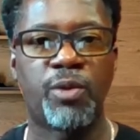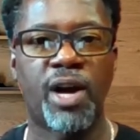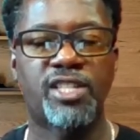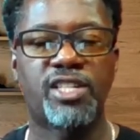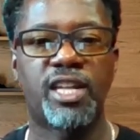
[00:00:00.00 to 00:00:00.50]
and
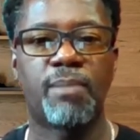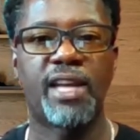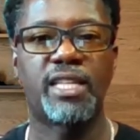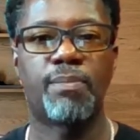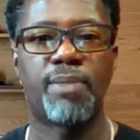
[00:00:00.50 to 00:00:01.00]
you actually can
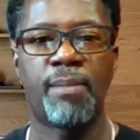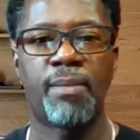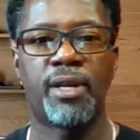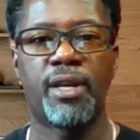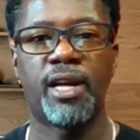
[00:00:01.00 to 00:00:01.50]
make the
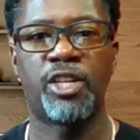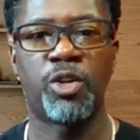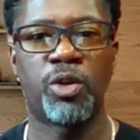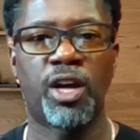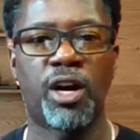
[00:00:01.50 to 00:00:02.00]
payment. And
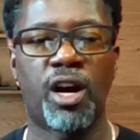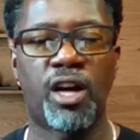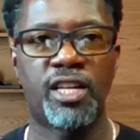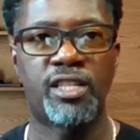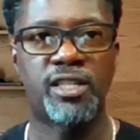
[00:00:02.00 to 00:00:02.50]
you know, there
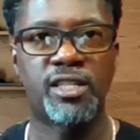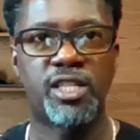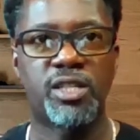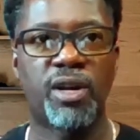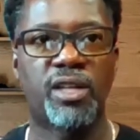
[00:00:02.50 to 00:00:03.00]
are
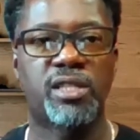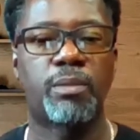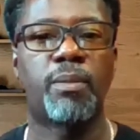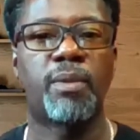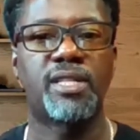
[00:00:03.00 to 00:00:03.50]
instances where
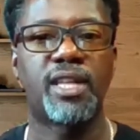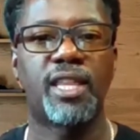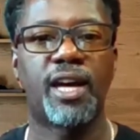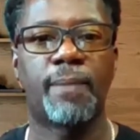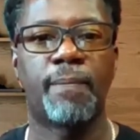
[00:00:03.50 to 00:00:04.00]
someone may
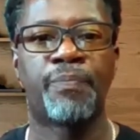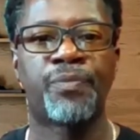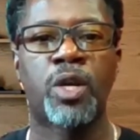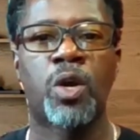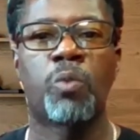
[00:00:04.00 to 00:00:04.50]
say that
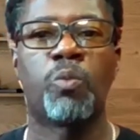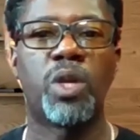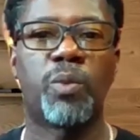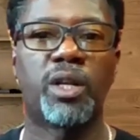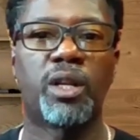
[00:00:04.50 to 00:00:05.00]

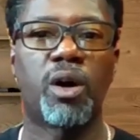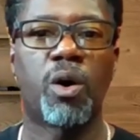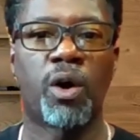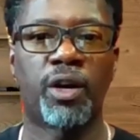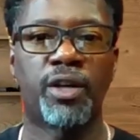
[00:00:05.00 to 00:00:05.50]
we will
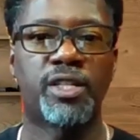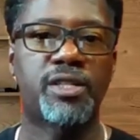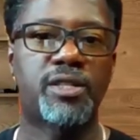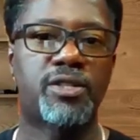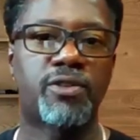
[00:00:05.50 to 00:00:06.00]
honor
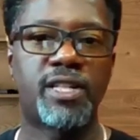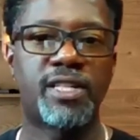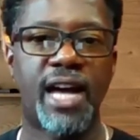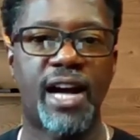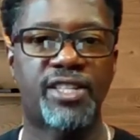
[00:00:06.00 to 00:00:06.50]
this
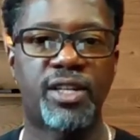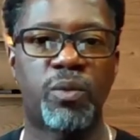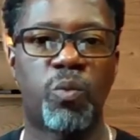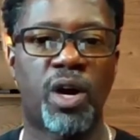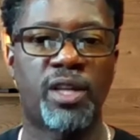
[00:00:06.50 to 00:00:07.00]

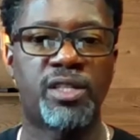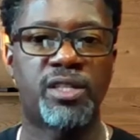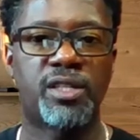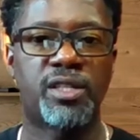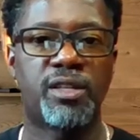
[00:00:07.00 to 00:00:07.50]
transaction
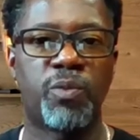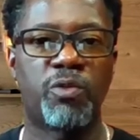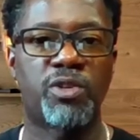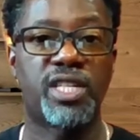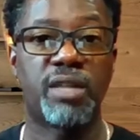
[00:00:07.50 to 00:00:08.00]
once
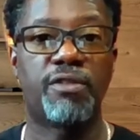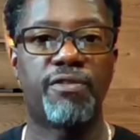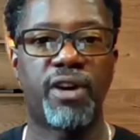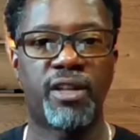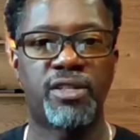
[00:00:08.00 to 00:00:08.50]
we receive
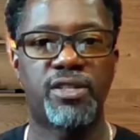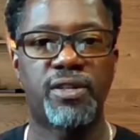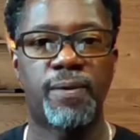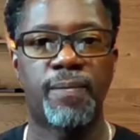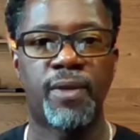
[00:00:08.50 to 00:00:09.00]
the
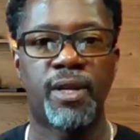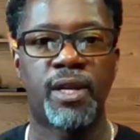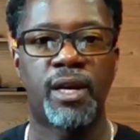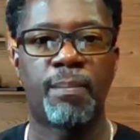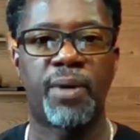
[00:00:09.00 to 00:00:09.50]
funds.
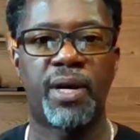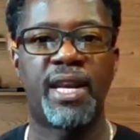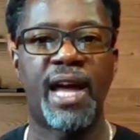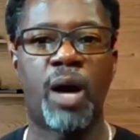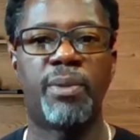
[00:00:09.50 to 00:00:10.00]

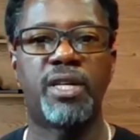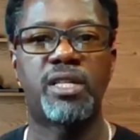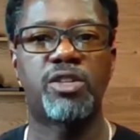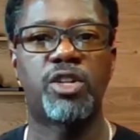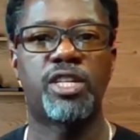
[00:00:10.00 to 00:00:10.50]
But now,
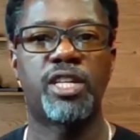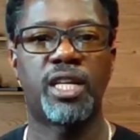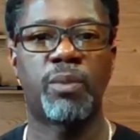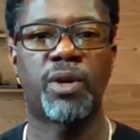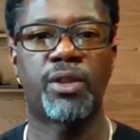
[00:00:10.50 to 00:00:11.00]
because you're
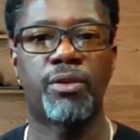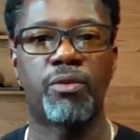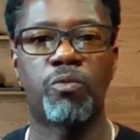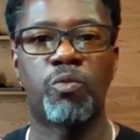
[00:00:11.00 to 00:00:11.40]
dealing with